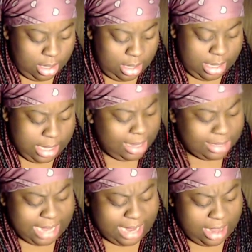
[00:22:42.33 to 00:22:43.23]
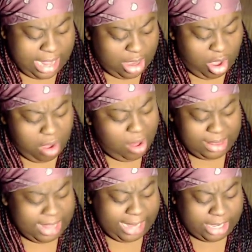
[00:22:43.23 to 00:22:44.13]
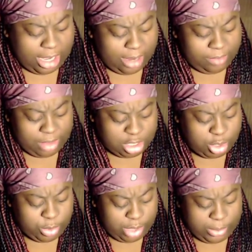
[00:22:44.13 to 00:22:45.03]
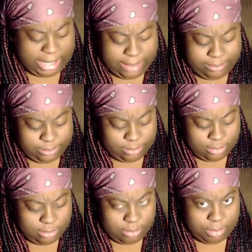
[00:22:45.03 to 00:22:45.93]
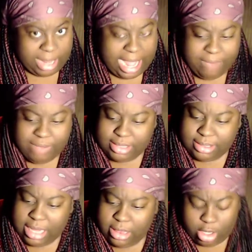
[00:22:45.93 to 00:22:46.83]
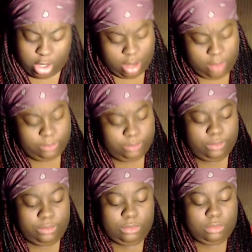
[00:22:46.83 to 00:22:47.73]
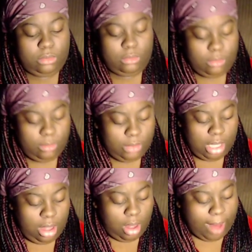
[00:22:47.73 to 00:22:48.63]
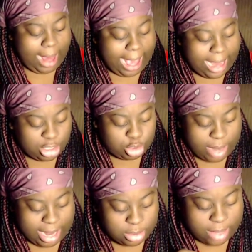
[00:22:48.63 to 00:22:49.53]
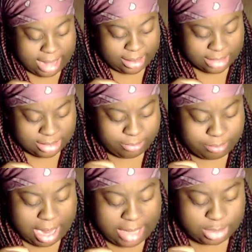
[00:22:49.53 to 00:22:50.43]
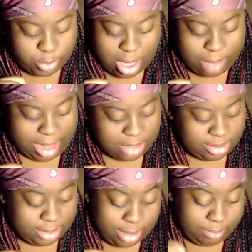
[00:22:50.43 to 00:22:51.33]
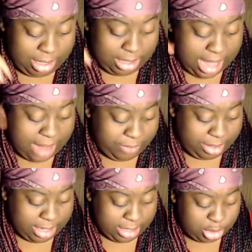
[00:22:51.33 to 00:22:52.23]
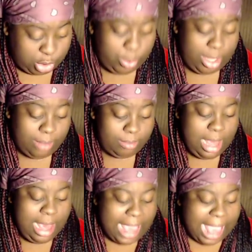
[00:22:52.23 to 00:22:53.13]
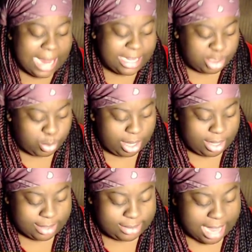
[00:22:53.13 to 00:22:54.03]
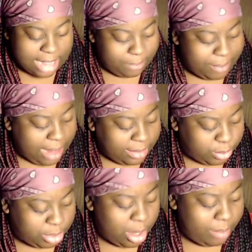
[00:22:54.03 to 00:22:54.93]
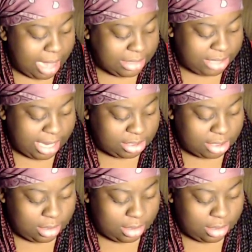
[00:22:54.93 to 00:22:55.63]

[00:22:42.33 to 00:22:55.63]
It is not at all like her, the tutor agreed, but I haven't seen the girl. While Hatter tried to act as if Molly's whereabouts didn't mean everything to him, Alice quickly scanned the palace with her imagination.